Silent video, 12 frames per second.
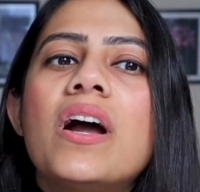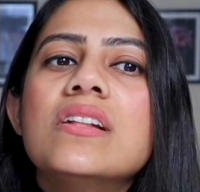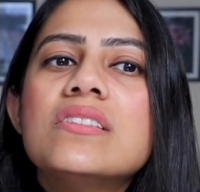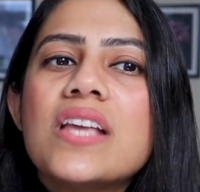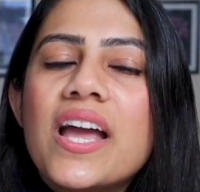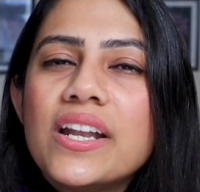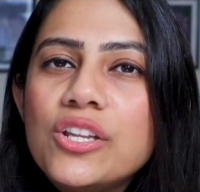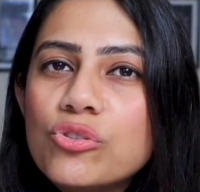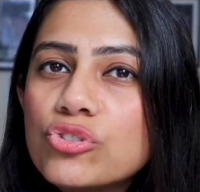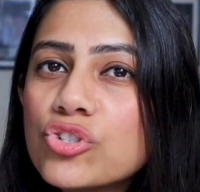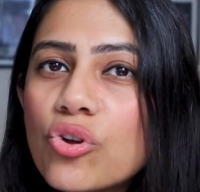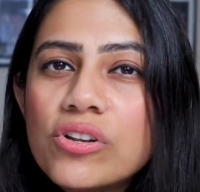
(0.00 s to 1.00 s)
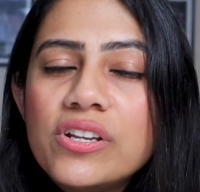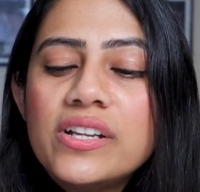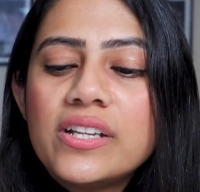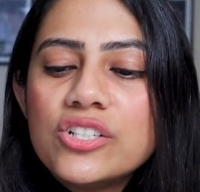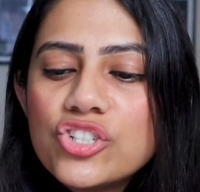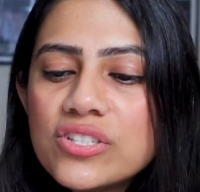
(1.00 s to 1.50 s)
parts, and you shorten
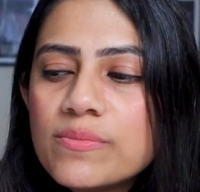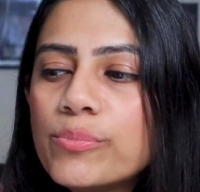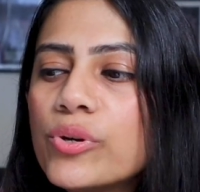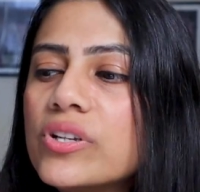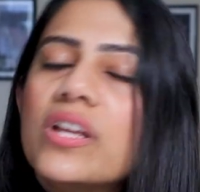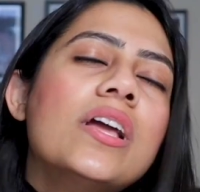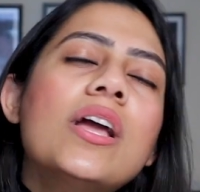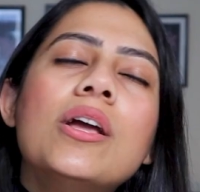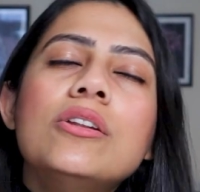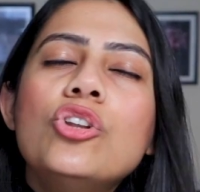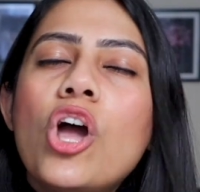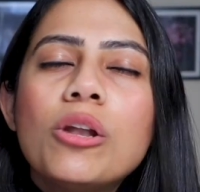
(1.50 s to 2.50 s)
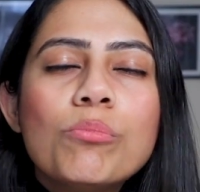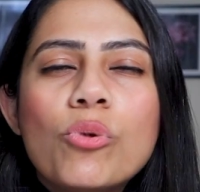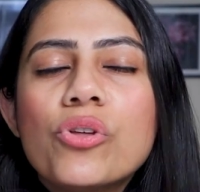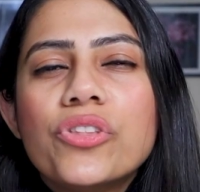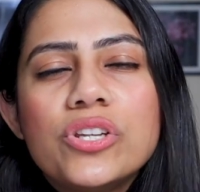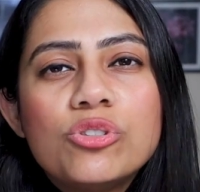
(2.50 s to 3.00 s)
it and just put not
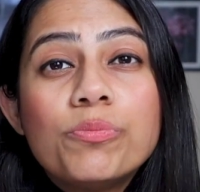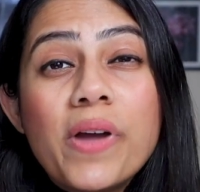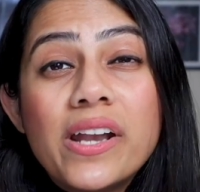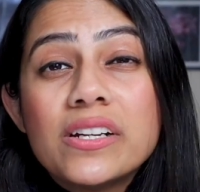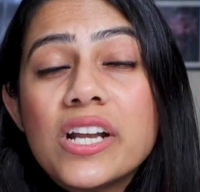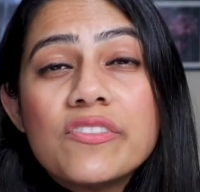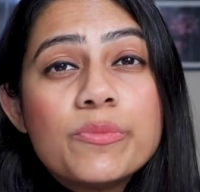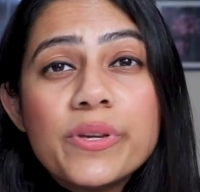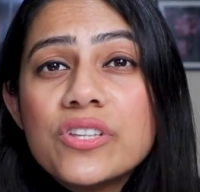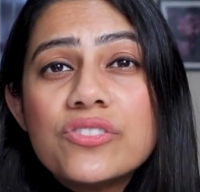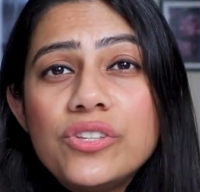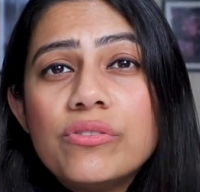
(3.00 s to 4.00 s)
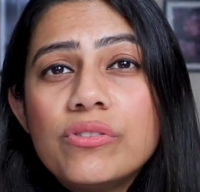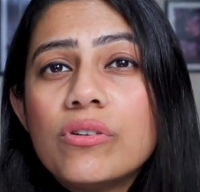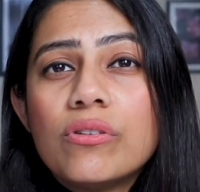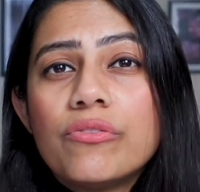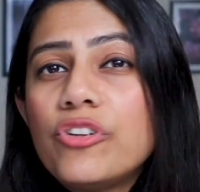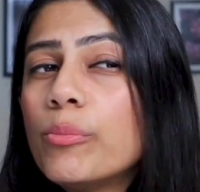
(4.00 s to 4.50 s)
more than 2 paragraphs, because you
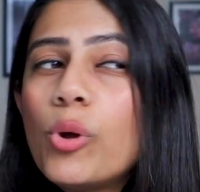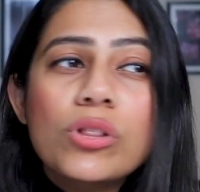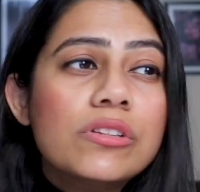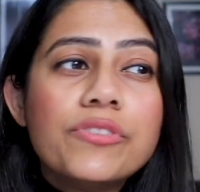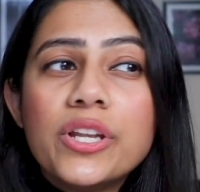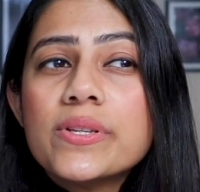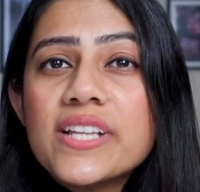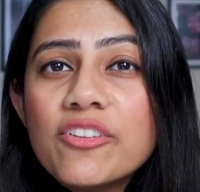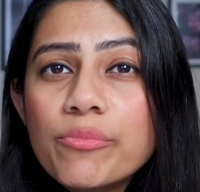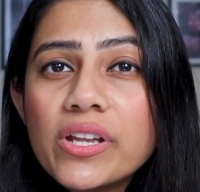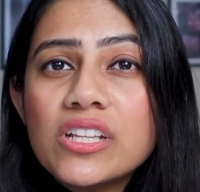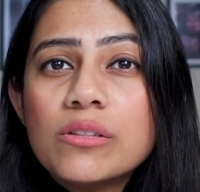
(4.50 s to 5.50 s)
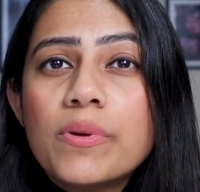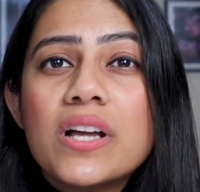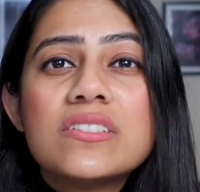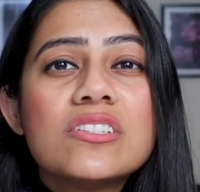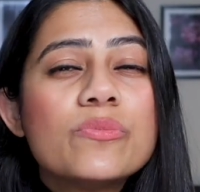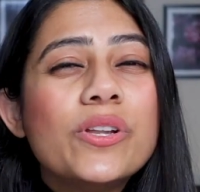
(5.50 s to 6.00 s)
know from all the videos I've made in the
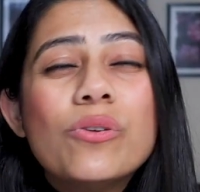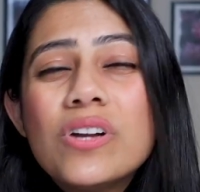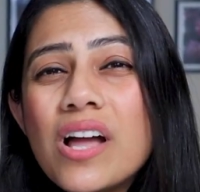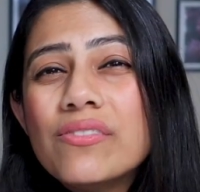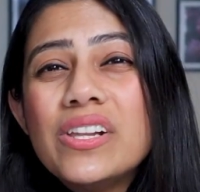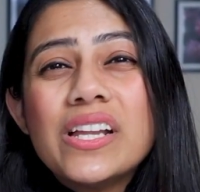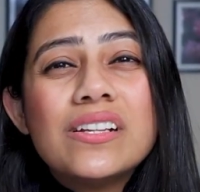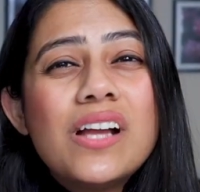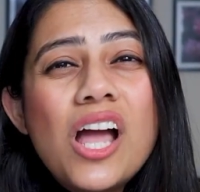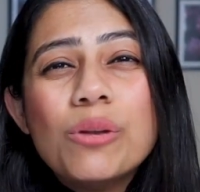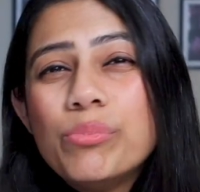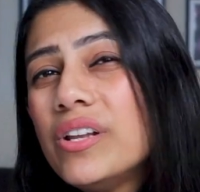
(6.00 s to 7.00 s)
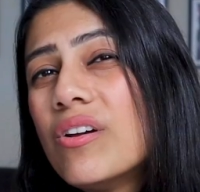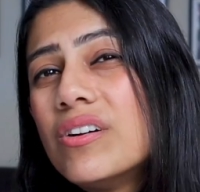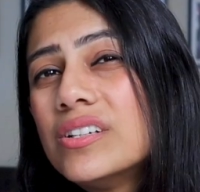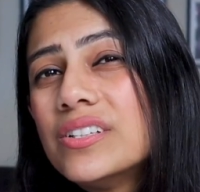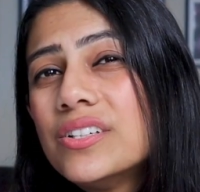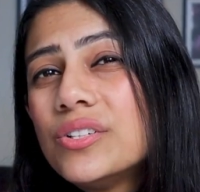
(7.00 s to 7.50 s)
past as well, your cover letter can't be
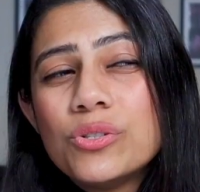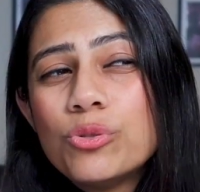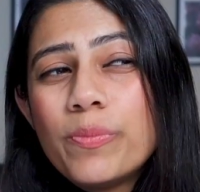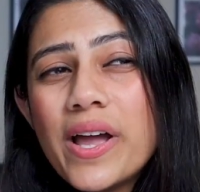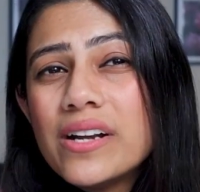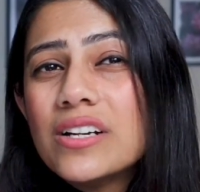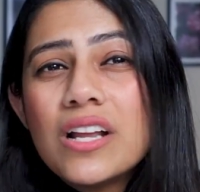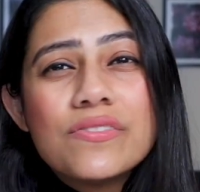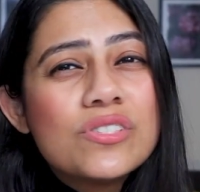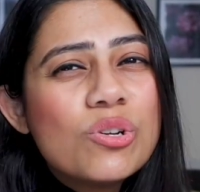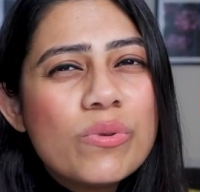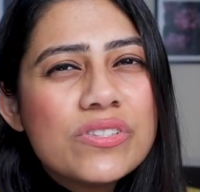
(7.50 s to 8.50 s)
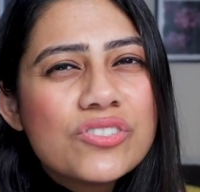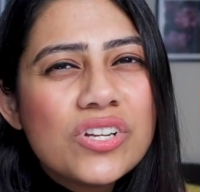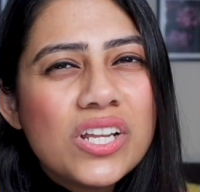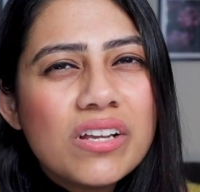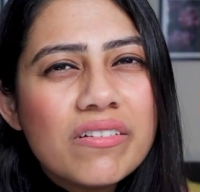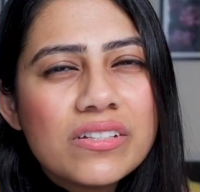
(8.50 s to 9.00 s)
longer than 2 paragraphs. No one's
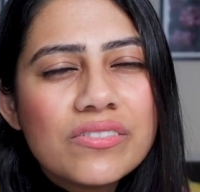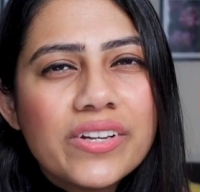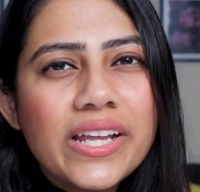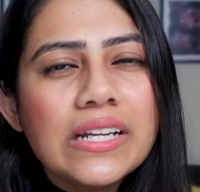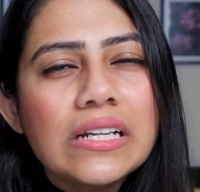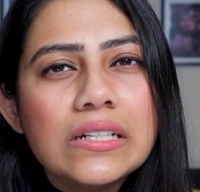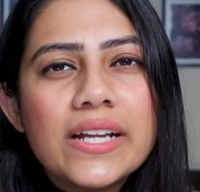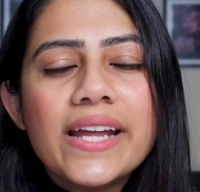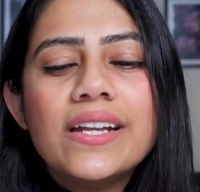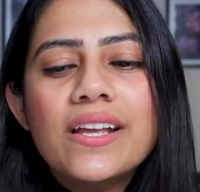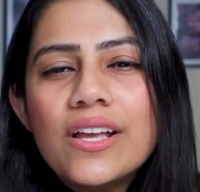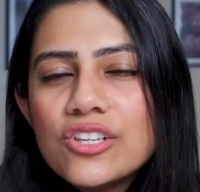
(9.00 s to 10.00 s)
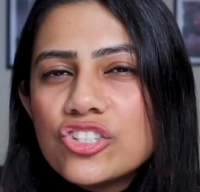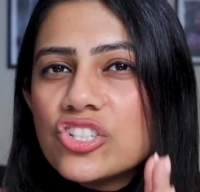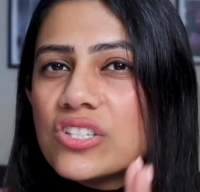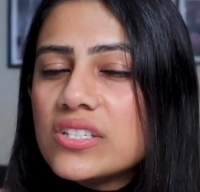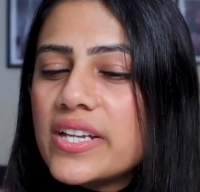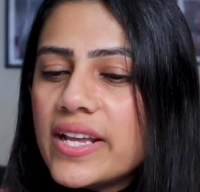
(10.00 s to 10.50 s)
really going to read it, right? So
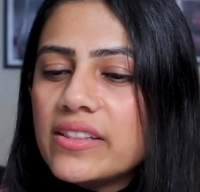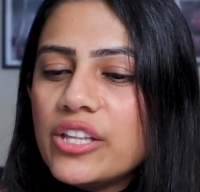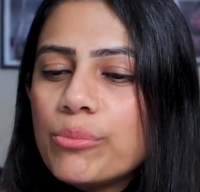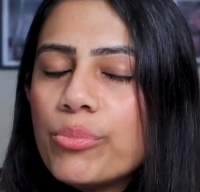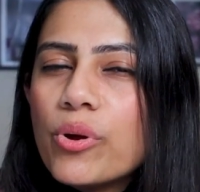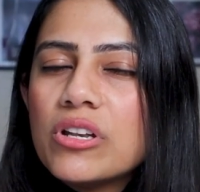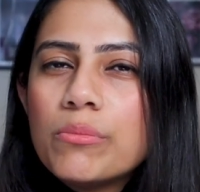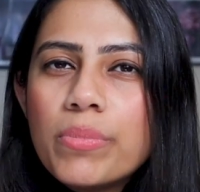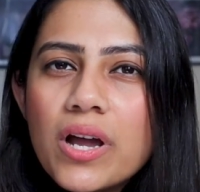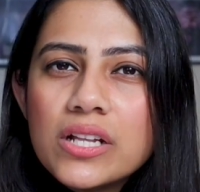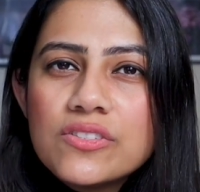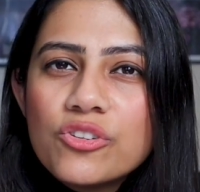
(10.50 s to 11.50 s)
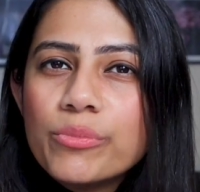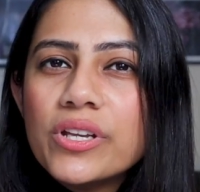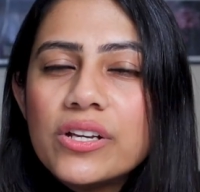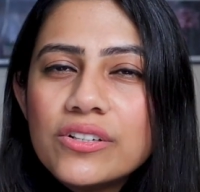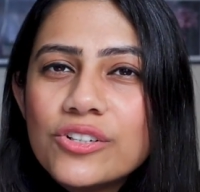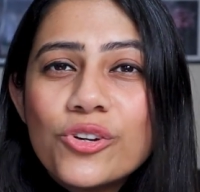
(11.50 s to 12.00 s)
just take the important parts from
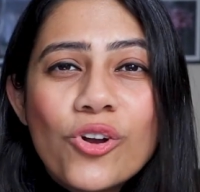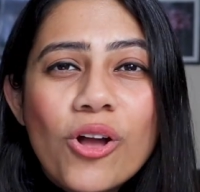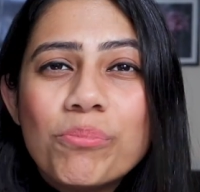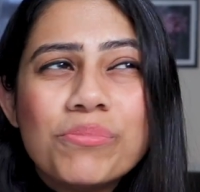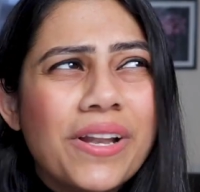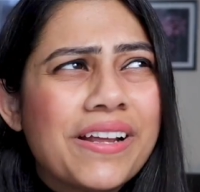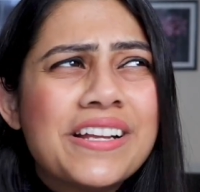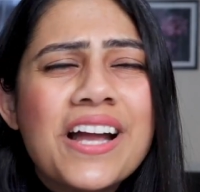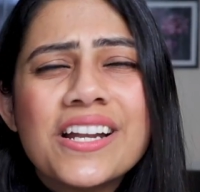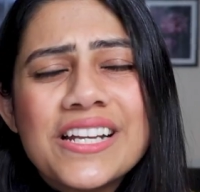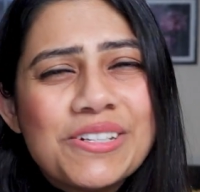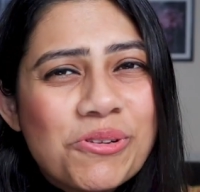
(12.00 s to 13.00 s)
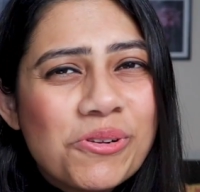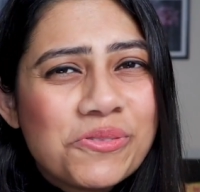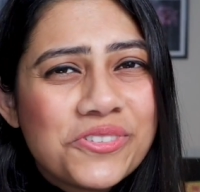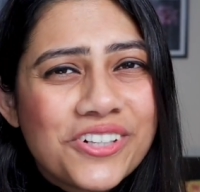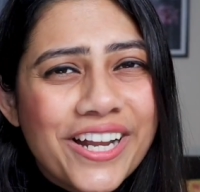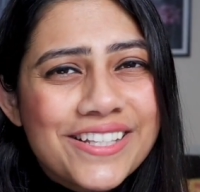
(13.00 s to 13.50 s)
here and cut out all
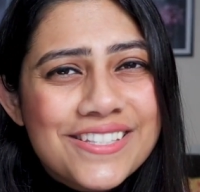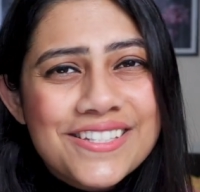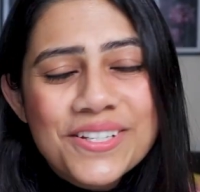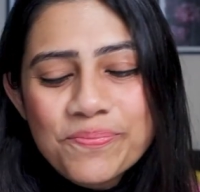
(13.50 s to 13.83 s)
of the rest.